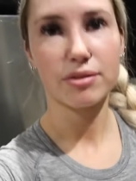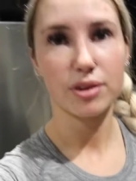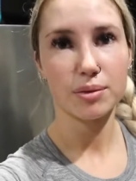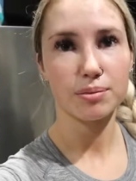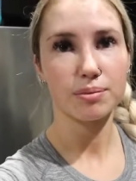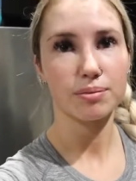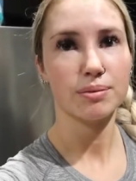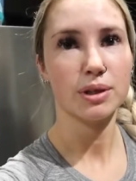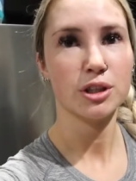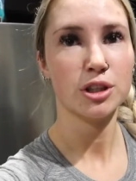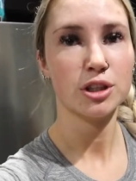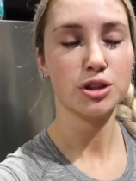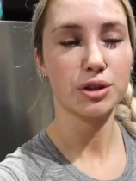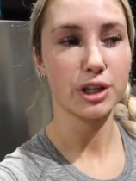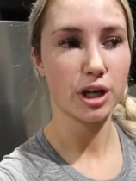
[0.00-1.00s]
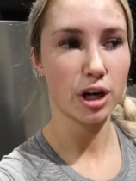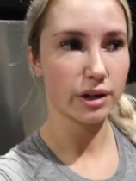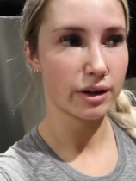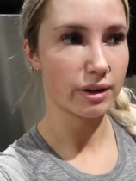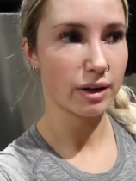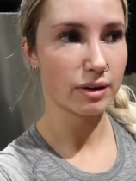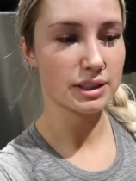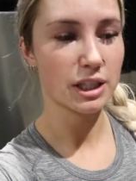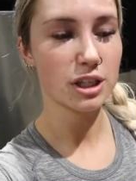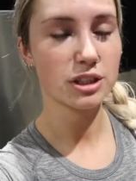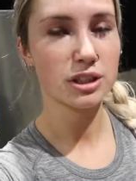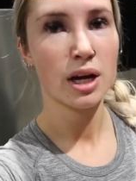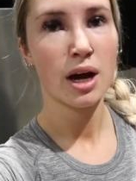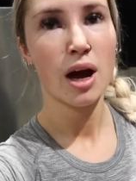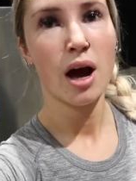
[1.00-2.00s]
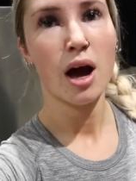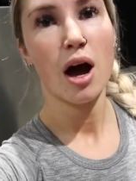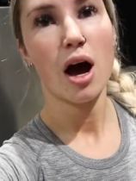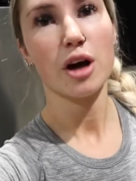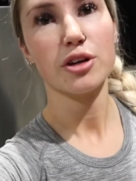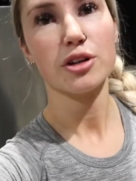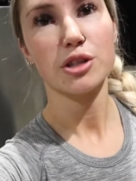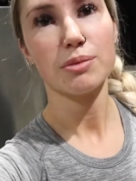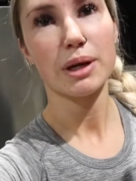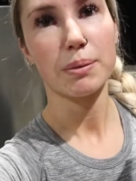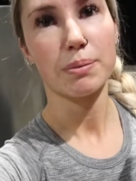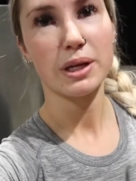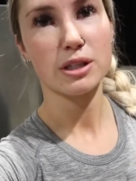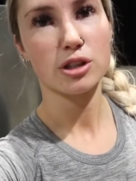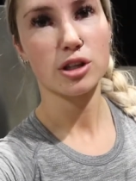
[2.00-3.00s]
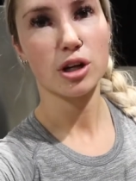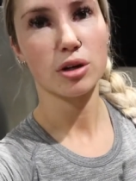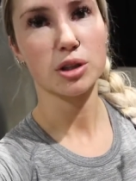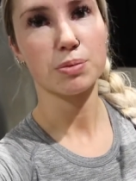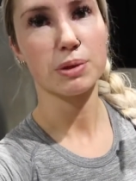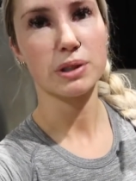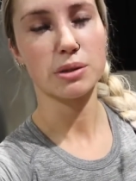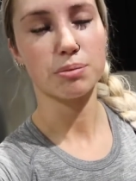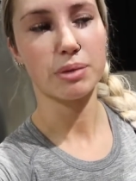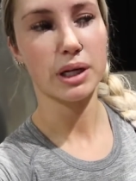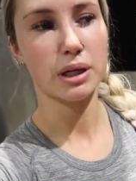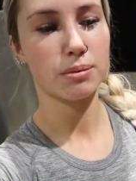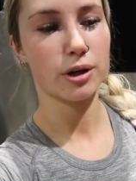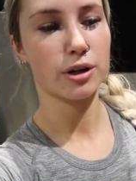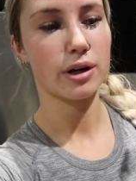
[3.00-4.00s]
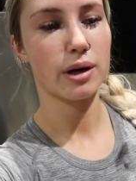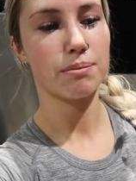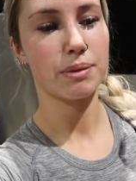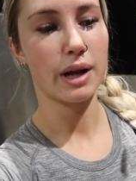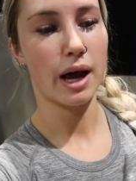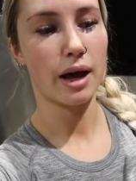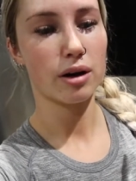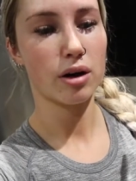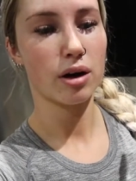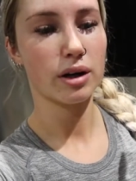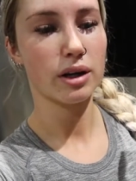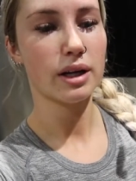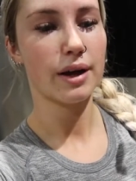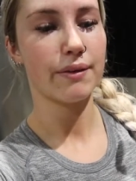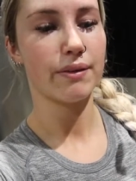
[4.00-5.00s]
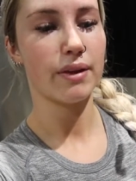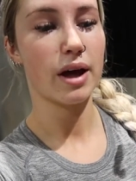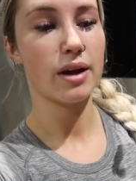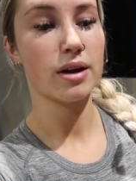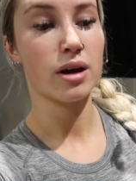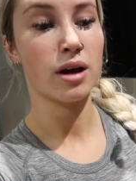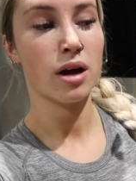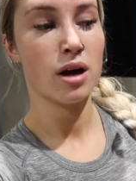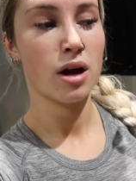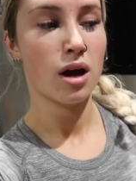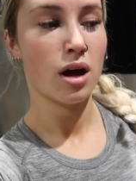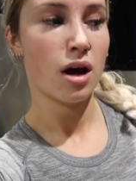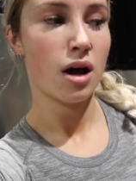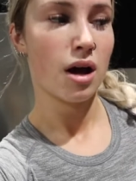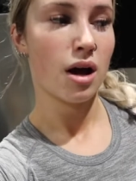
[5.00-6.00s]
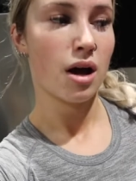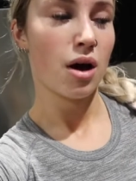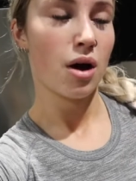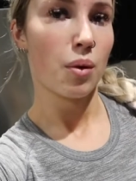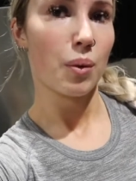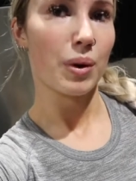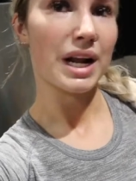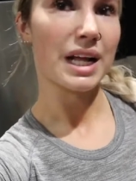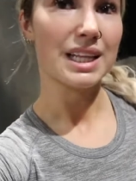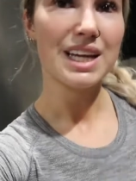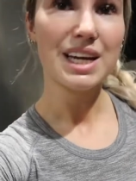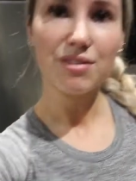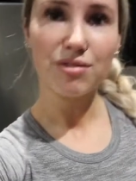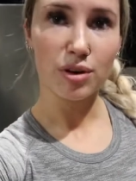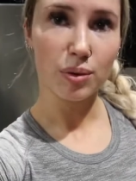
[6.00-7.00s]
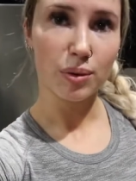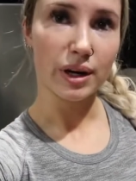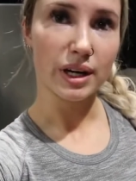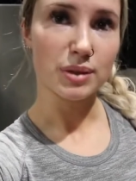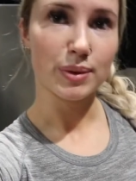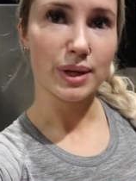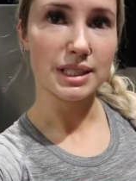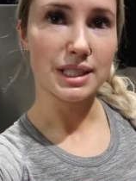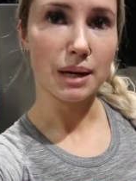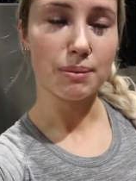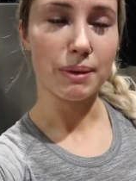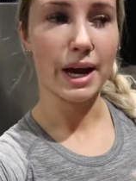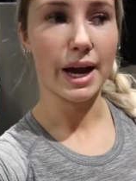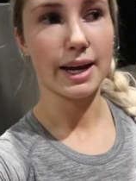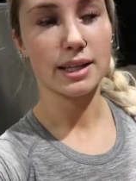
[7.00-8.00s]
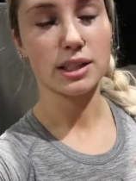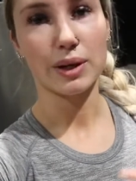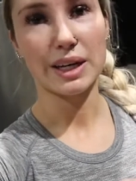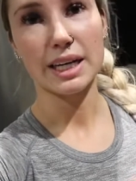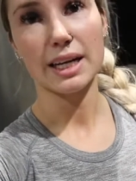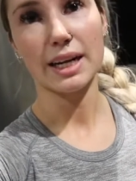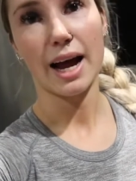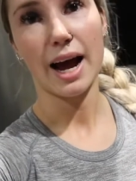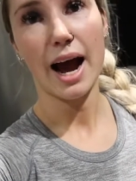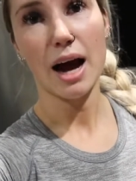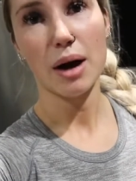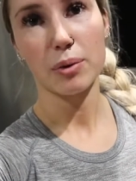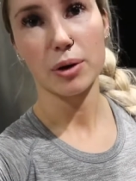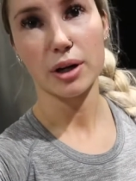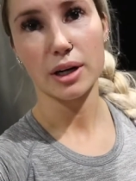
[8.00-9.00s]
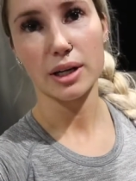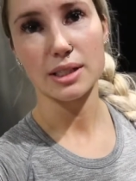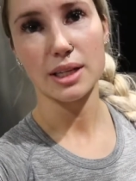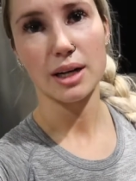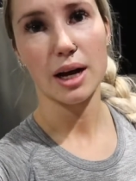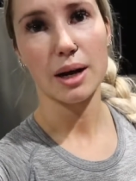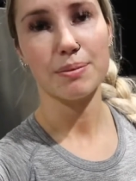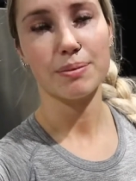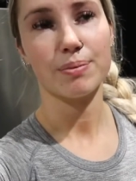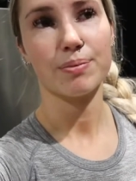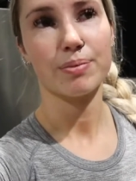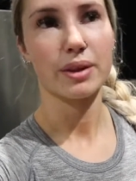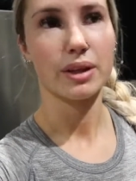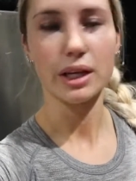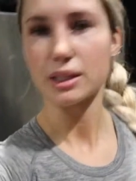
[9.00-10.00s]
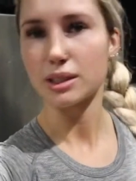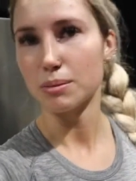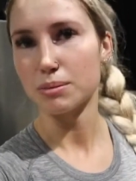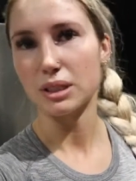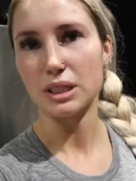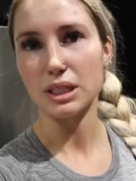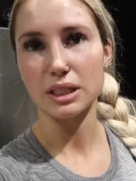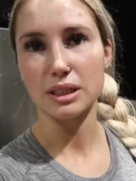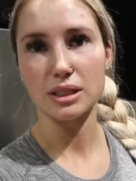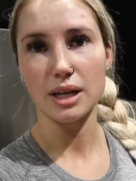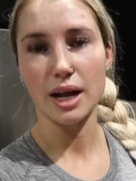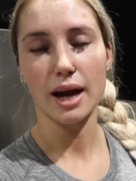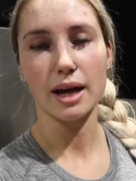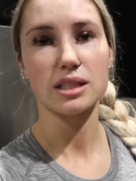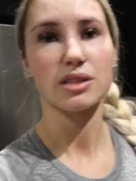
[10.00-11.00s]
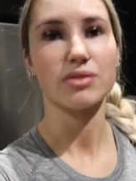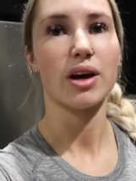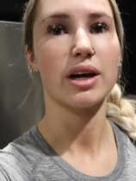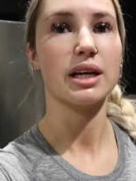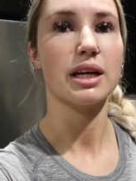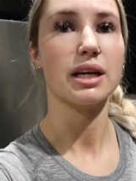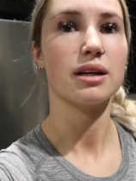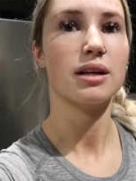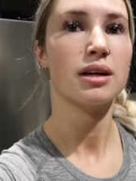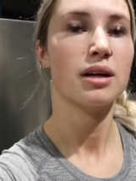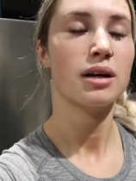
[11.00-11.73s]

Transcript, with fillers: from doing cardio downstairs, I'll usually make a piece of toast, put some peanut butter and banana on it, and then when I leave for work is when I take my egg so I can eat it at work because then I'm less tempted to eat snacks if I eat